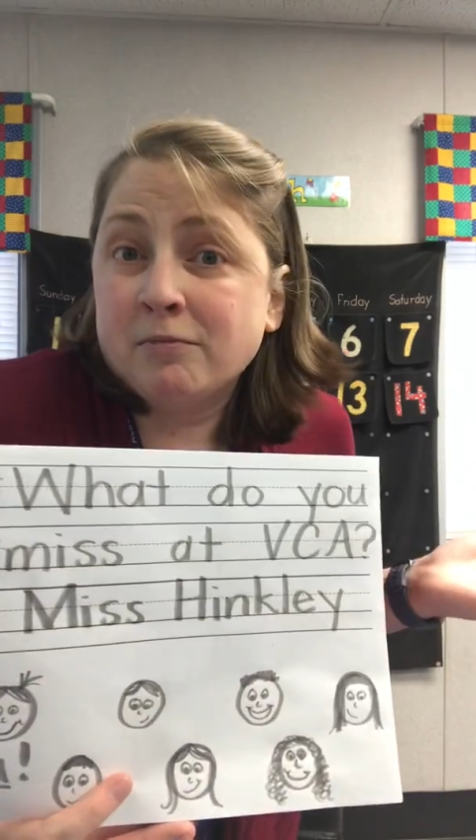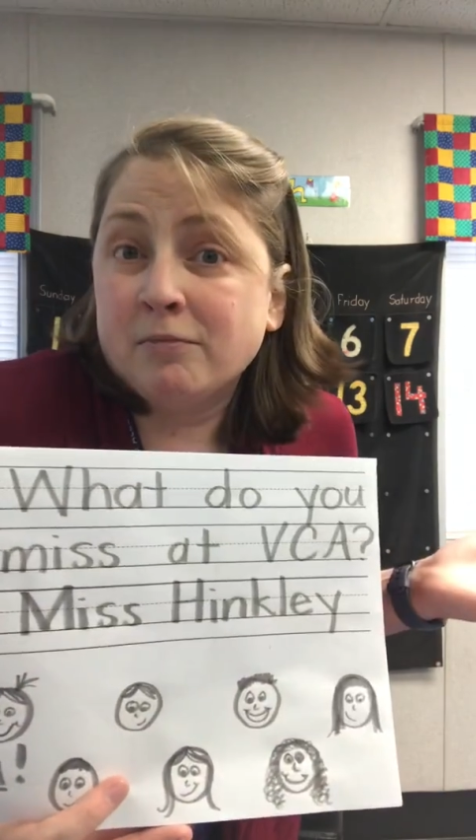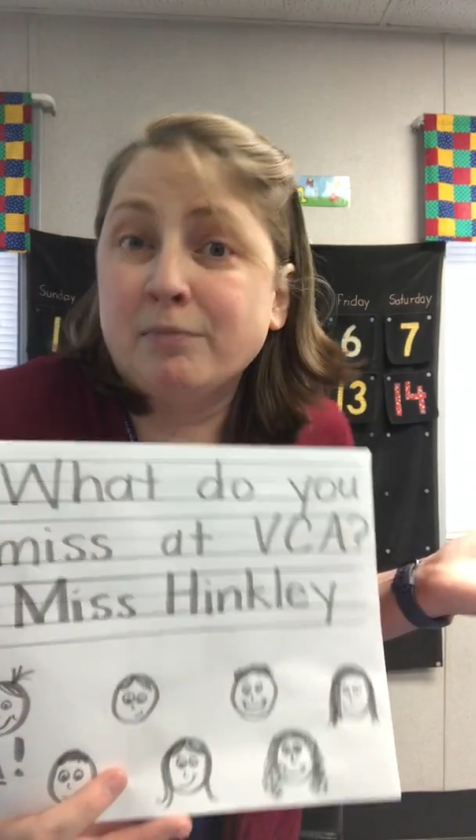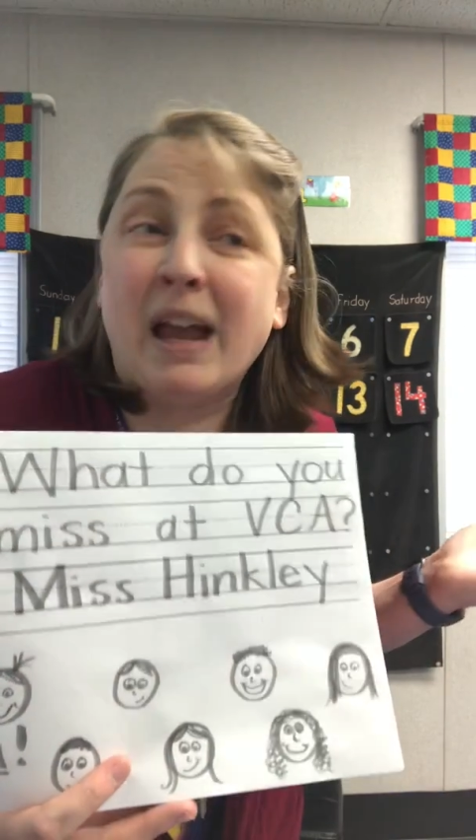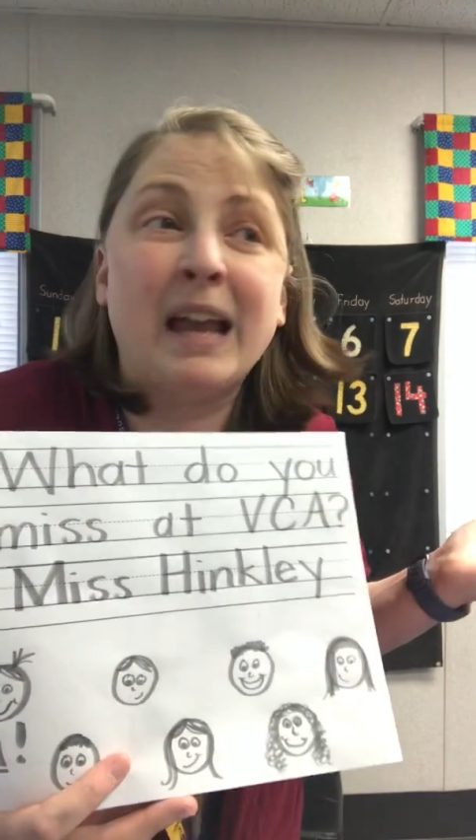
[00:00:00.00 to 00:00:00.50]

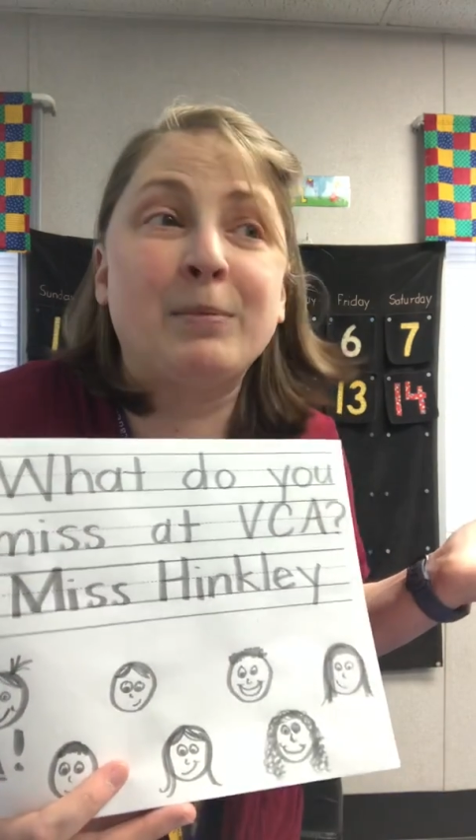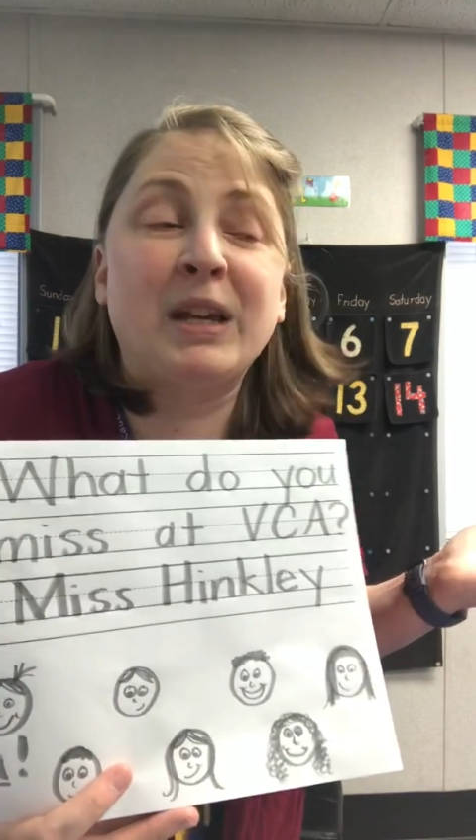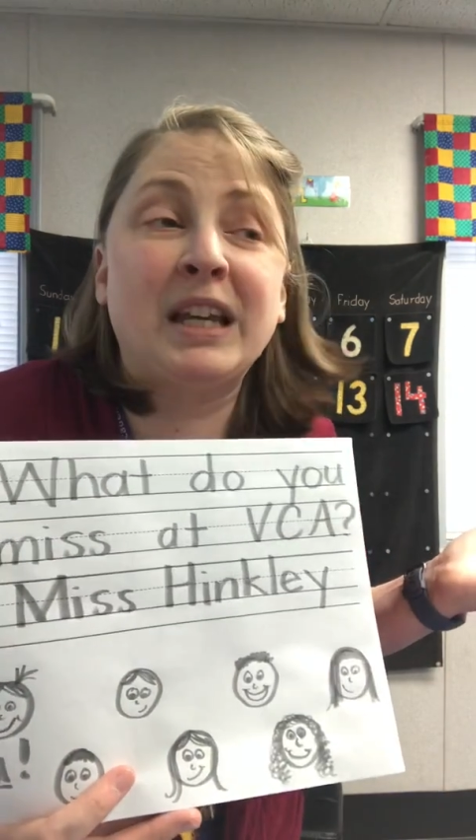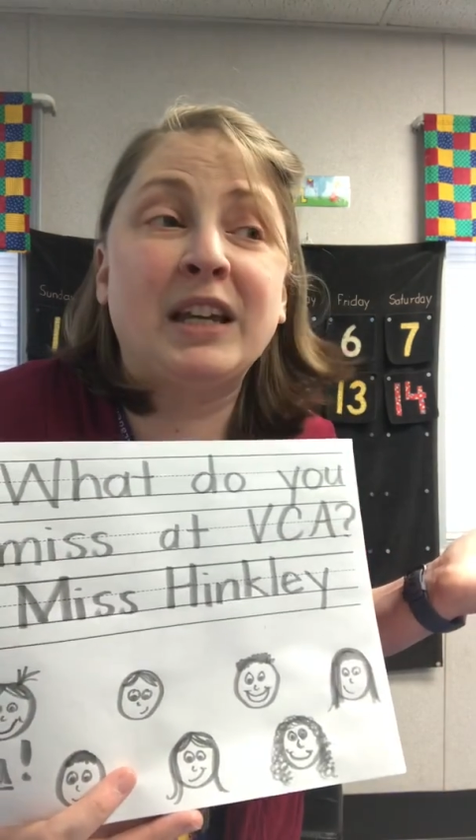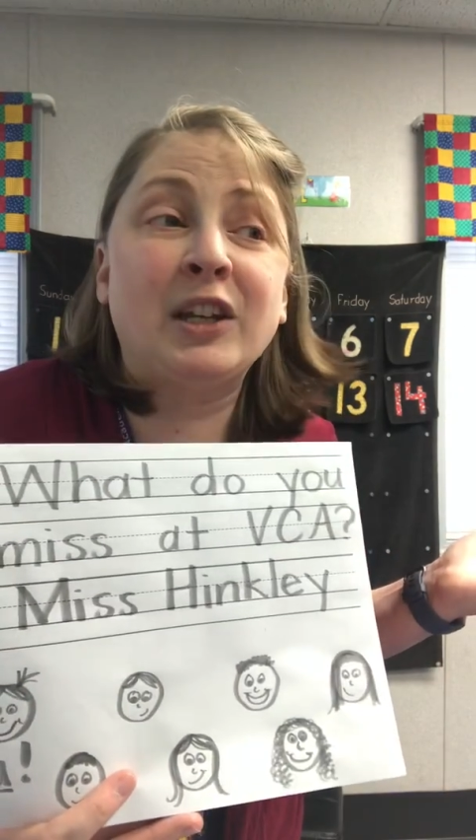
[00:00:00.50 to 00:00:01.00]

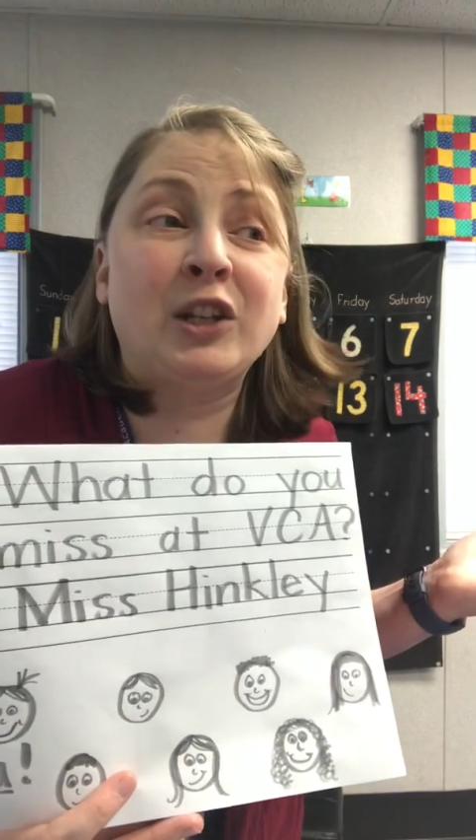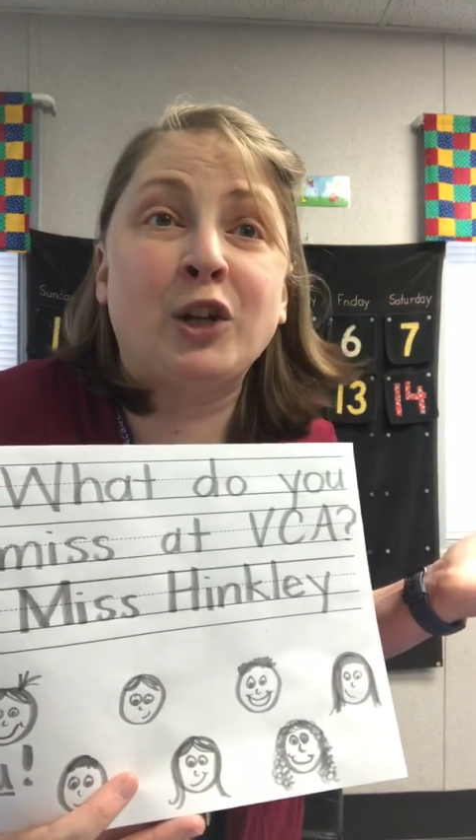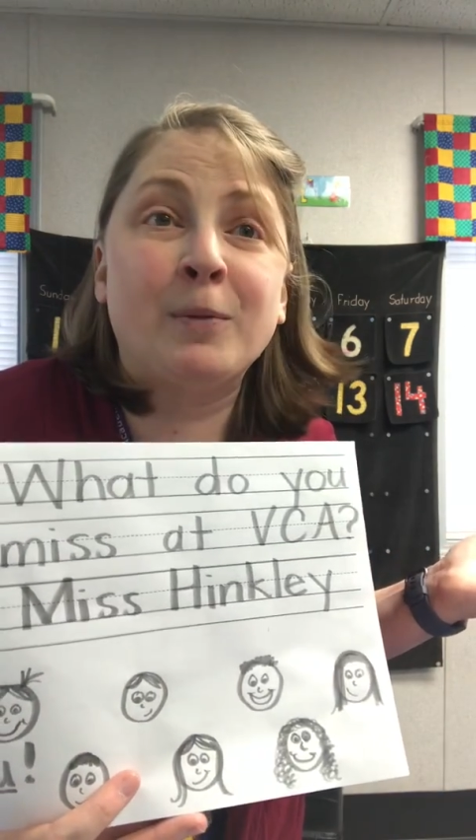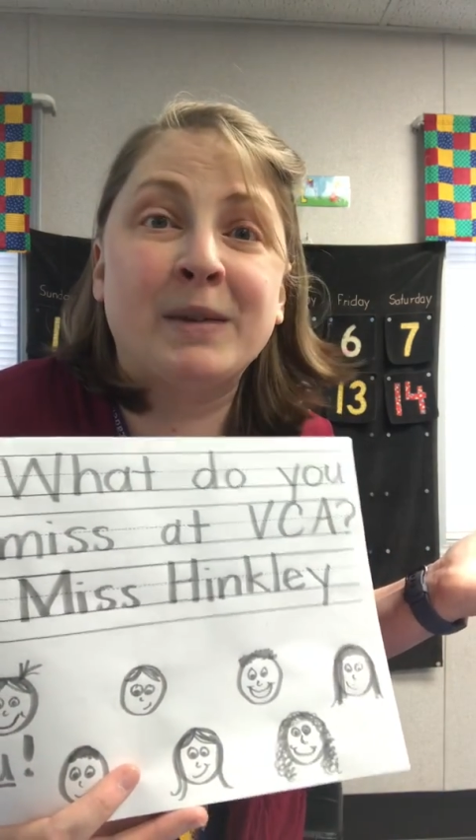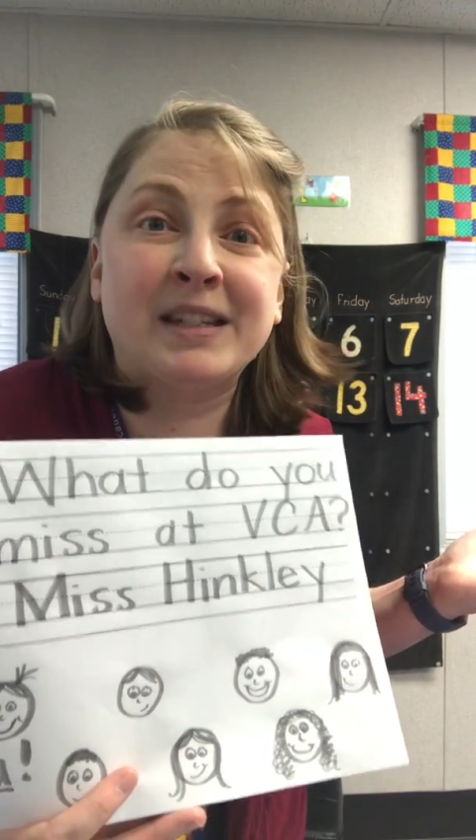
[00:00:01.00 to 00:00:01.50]
Maybe
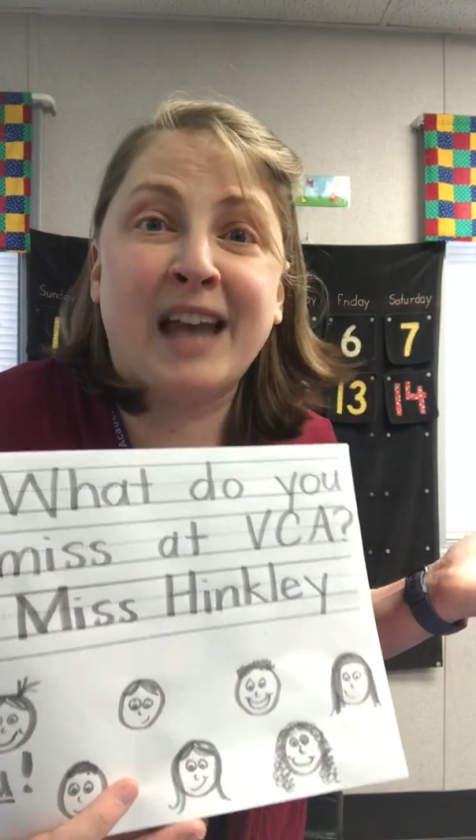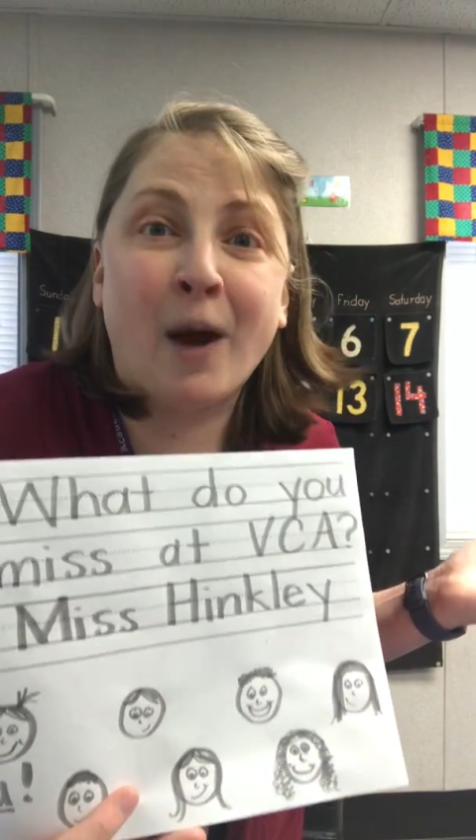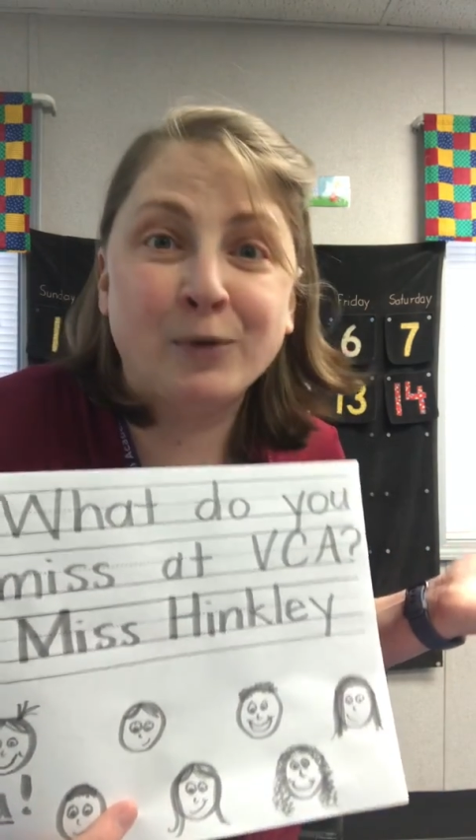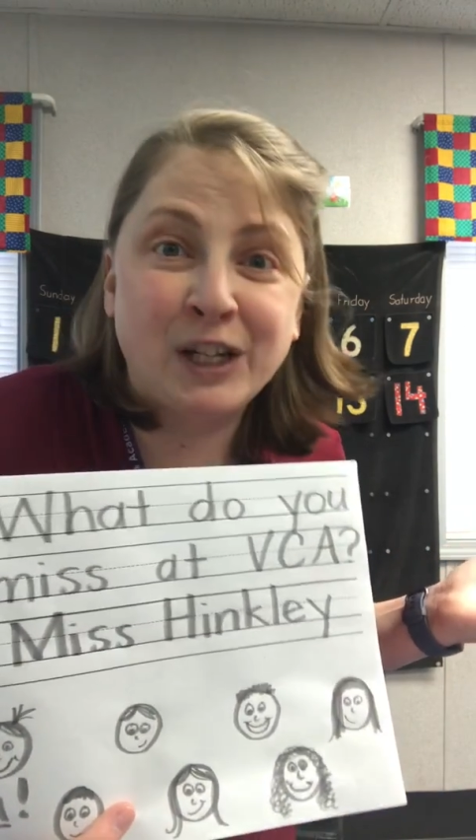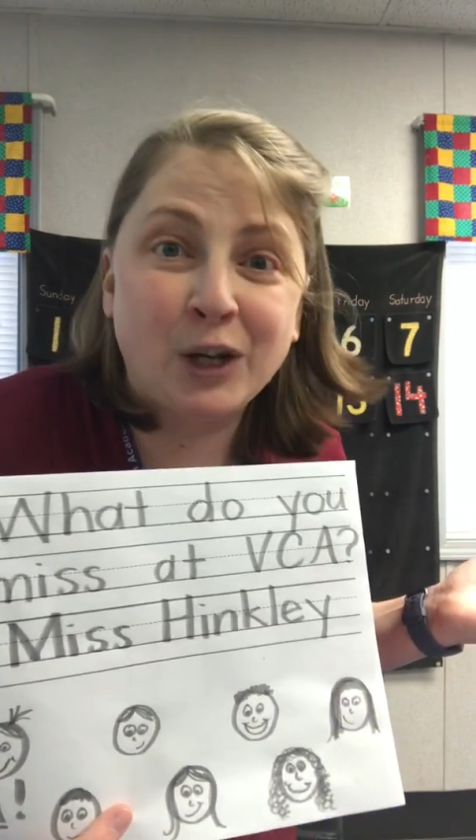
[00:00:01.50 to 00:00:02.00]
you miss
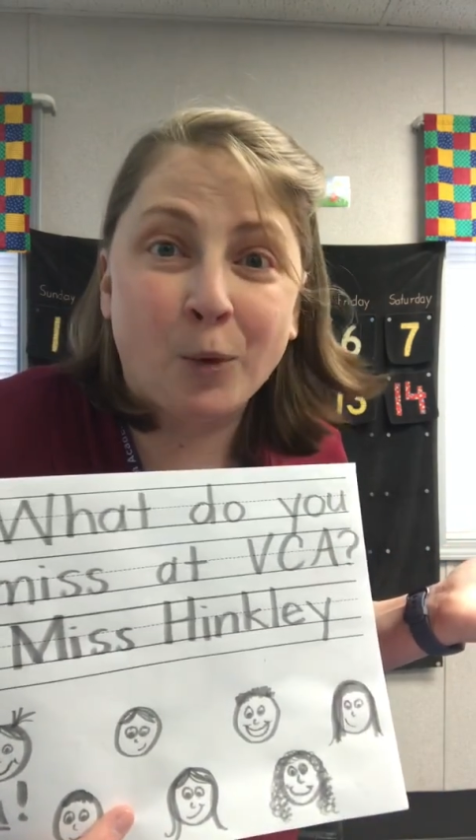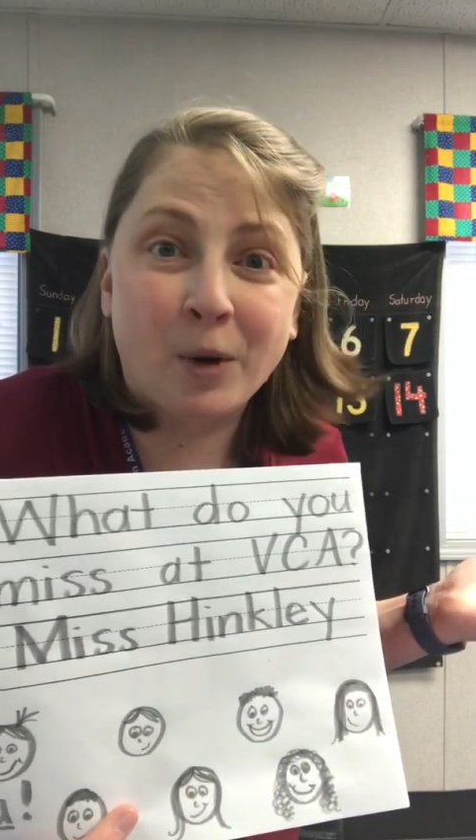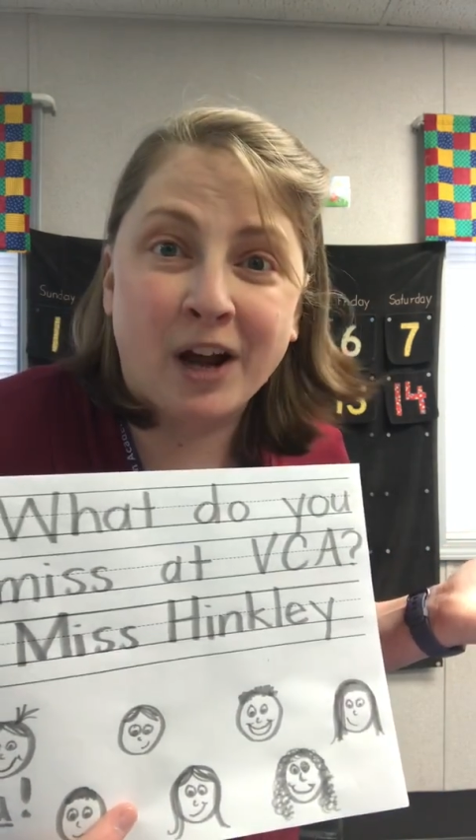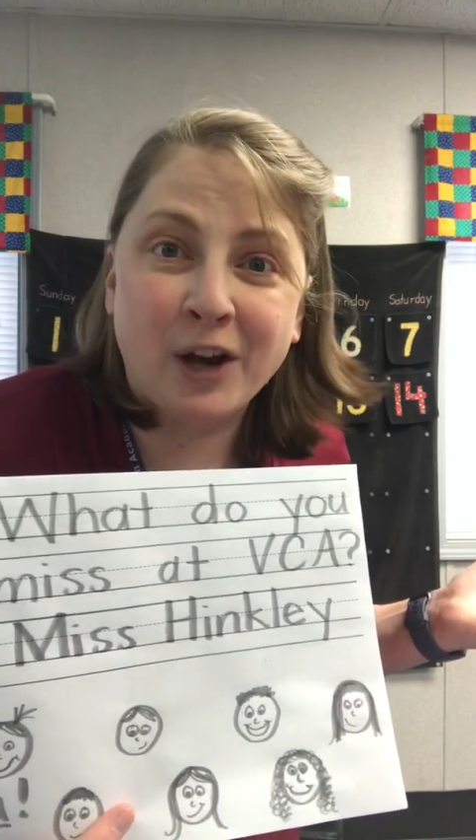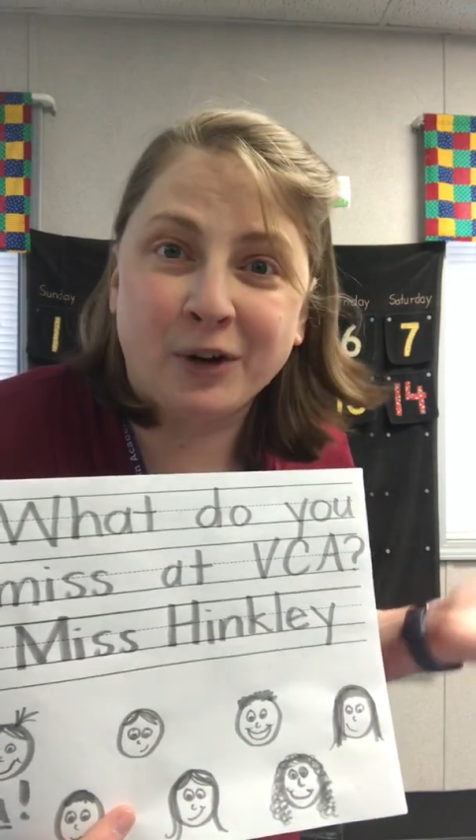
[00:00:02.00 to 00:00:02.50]
counting to
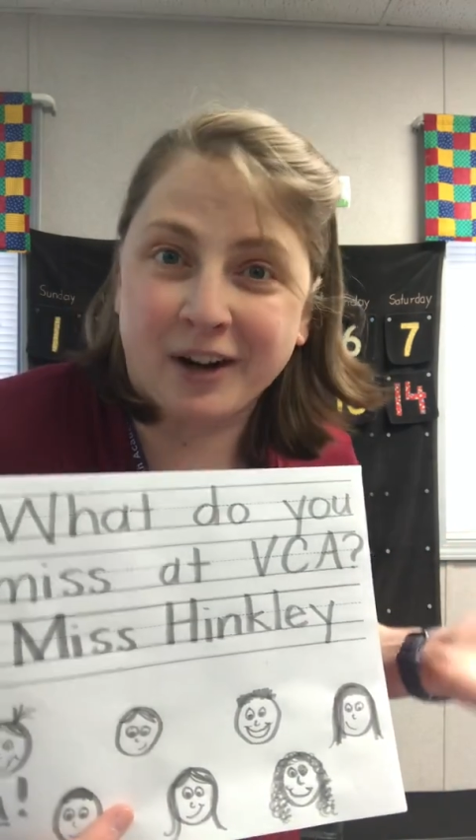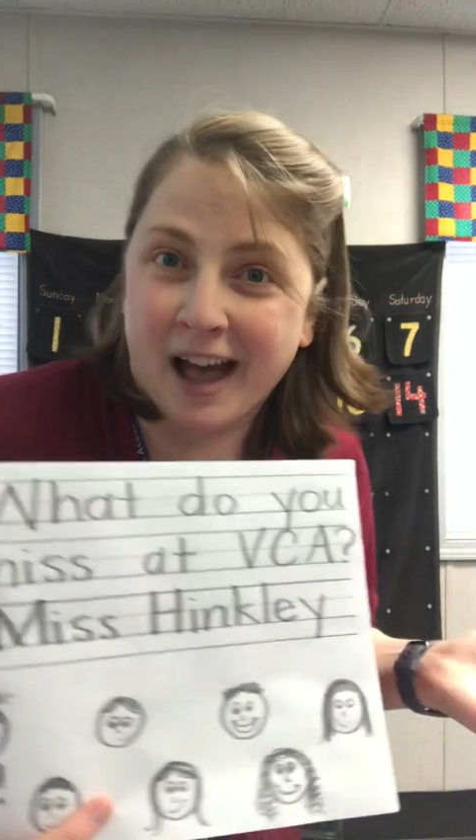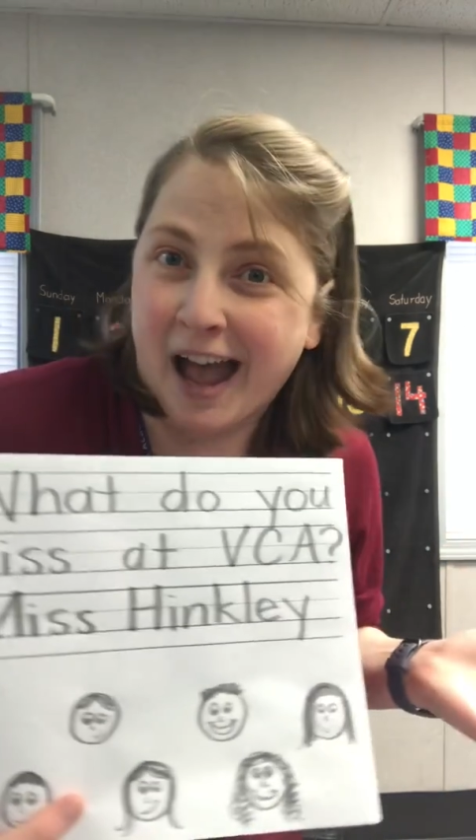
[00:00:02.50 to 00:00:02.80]
100.